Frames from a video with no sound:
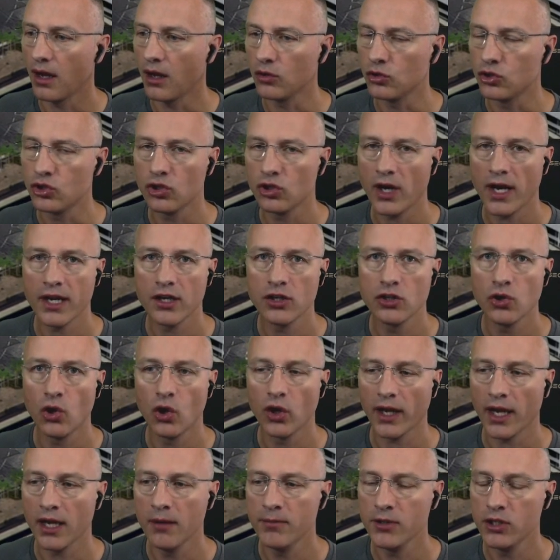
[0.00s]
Try and
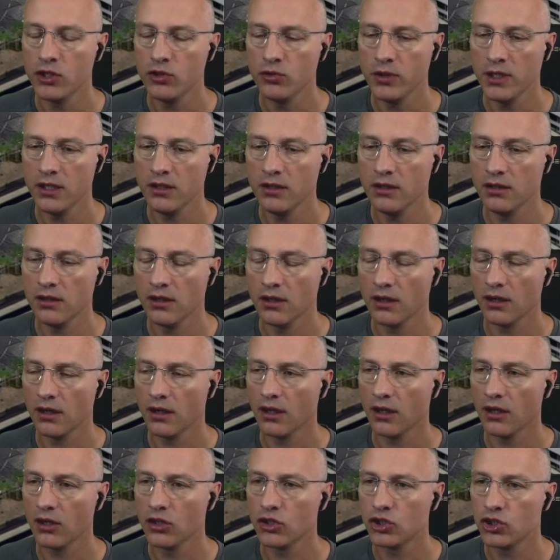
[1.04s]
talk in between,
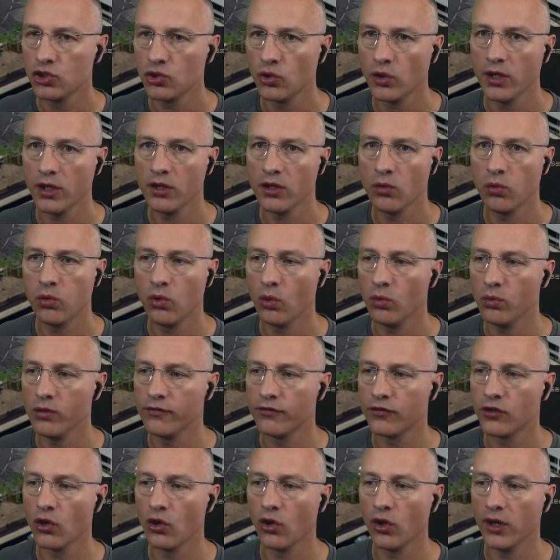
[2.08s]
showing you what
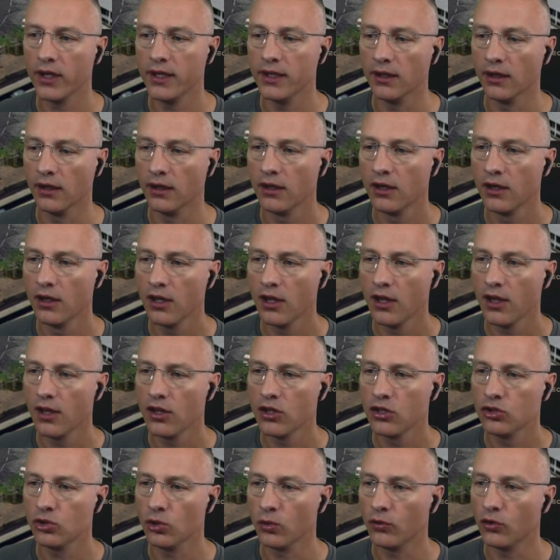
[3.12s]
we've got here.
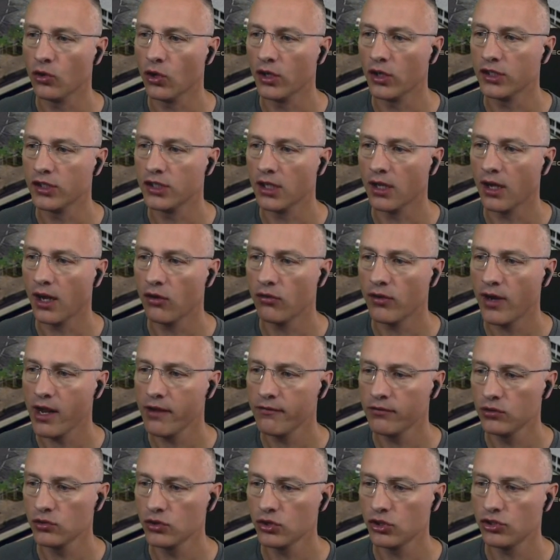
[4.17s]
So we've got
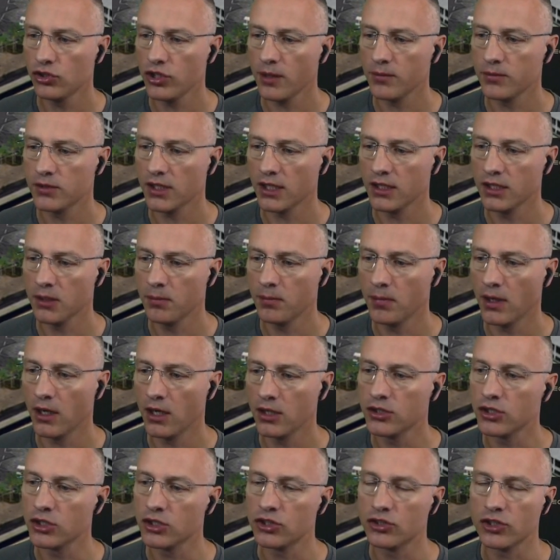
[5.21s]
arrival strips and
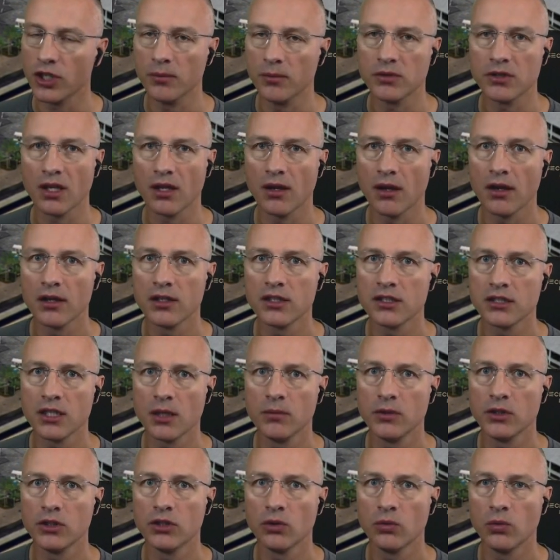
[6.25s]
departure strips,
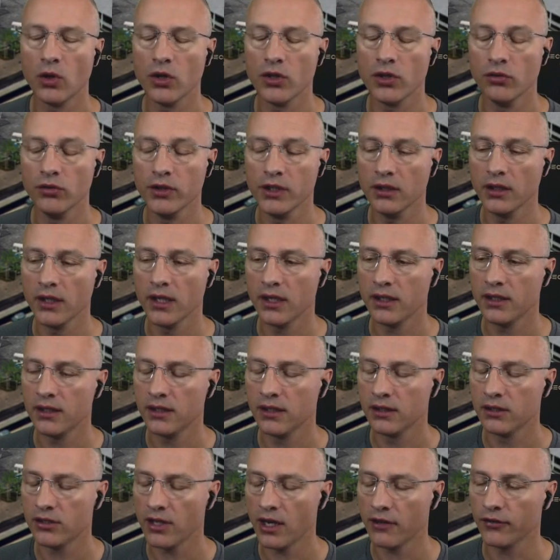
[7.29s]
similar to what the real air
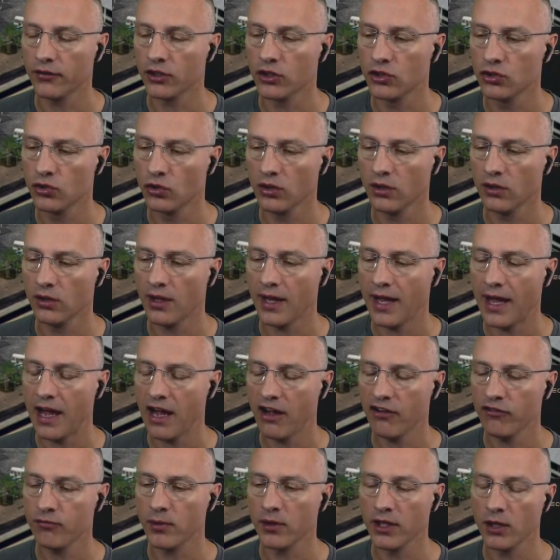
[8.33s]
traffic control will
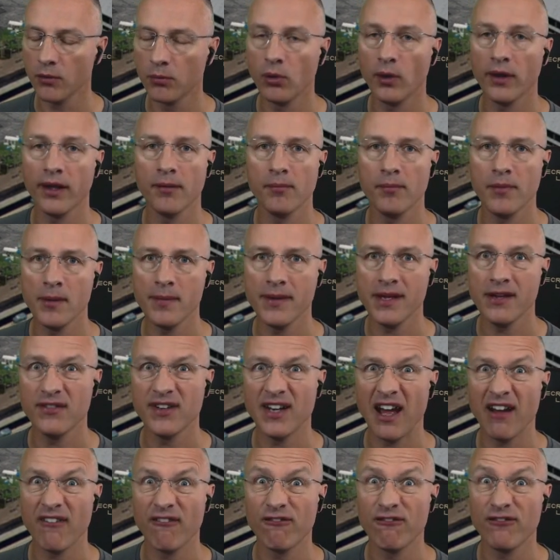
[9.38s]
have, but they'll probably maybe even
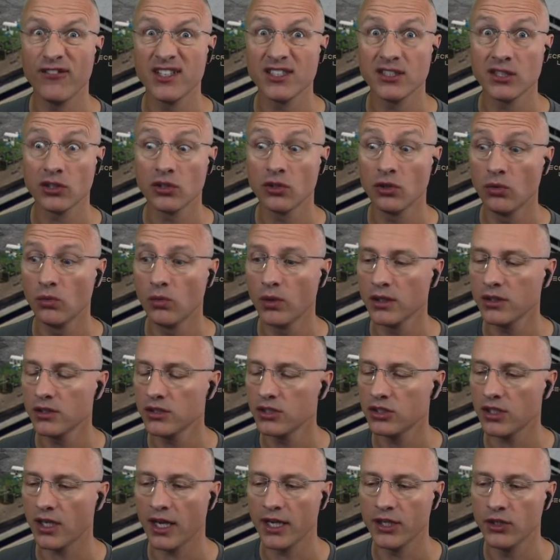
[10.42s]
have physical
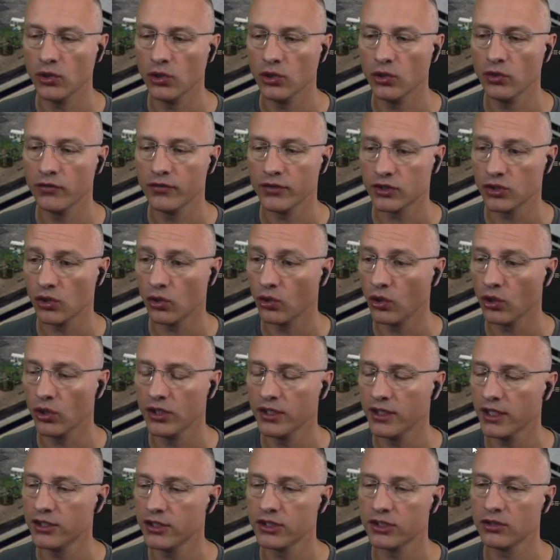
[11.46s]
ones. I don't know if it's all gone
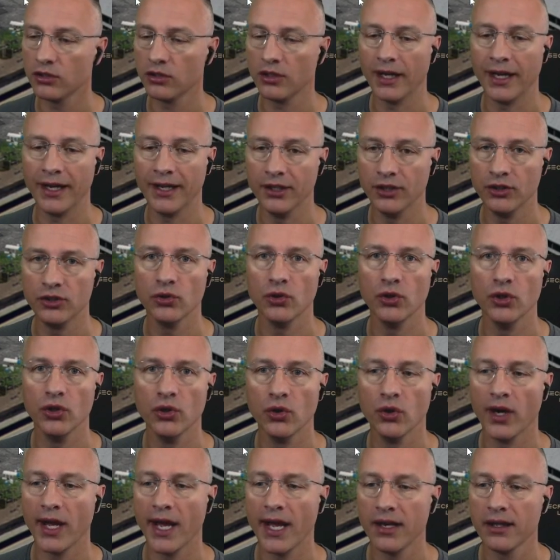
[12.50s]
digital. I don't
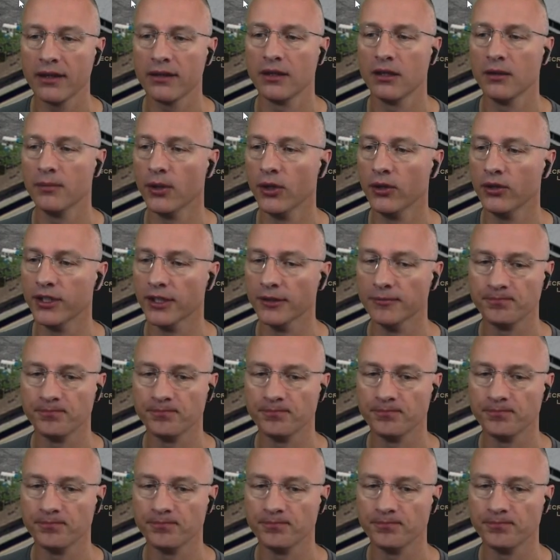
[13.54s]
know anything about it.